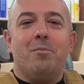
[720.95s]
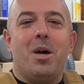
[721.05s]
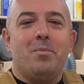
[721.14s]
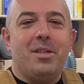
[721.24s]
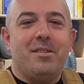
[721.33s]

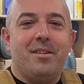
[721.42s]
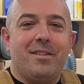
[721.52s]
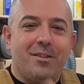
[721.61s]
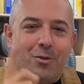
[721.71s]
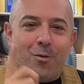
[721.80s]
my business
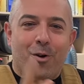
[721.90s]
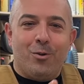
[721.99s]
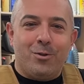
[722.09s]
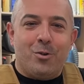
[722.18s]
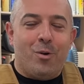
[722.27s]
has
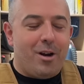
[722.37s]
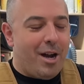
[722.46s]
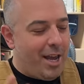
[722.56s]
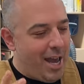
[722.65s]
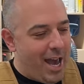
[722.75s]
grown to where
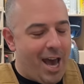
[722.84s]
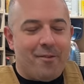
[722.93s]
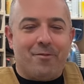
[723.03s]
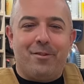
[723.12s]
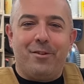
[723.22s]
I
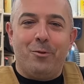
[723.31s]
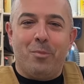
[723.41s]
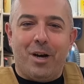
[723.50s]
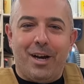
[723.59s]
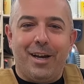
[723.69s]
have to
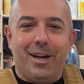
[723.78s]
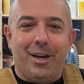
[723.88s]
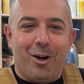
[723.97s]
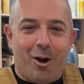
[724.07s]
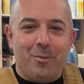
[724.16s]
buy
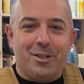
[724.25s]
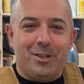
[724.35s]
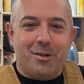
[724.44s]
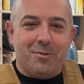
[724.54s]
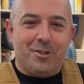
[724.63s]
a garbage
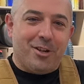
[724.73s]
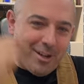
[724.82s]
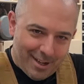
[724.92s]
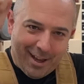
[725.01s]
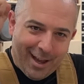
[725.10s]
dumpster.
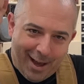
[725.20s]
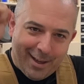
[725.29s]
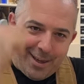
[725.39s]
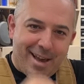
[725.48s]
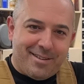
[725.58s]

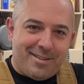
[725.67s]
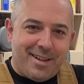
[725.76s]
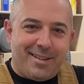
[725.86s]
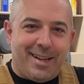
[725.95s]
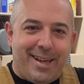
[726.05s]
Yes,
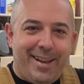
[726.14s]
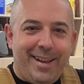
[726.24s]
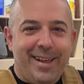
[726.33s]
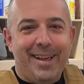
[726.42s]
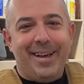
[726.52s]
I did it.
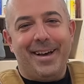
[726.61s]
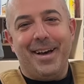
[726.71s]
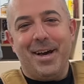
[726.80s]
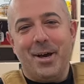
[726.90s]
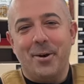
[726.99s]

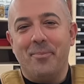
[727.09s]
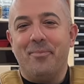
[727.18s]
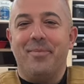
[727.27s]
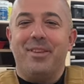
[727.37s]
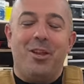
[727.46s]

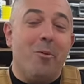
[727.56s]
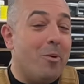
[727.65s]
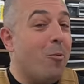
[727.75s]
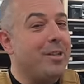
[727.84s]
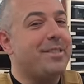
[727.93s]
You know,
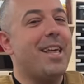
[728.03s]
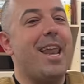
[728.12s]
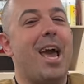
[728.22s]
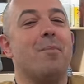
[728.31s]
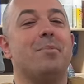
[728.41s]
but once that
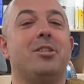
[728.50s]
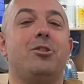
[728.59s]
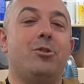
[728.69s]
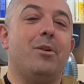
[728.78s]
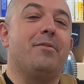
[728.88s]
happens,
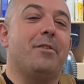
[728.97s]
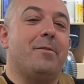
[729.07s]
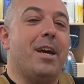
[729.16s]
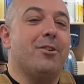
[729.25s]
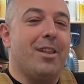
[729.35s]
you do have to
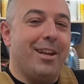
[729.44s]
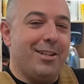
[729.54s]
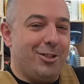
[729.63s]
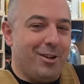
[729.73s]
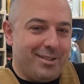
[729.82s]
factor that
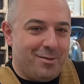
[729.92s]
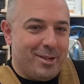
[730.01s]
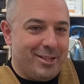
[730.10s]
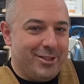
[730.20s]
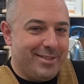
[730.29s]
into your
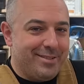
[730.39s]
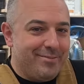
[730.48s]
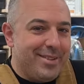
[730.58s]
estimations.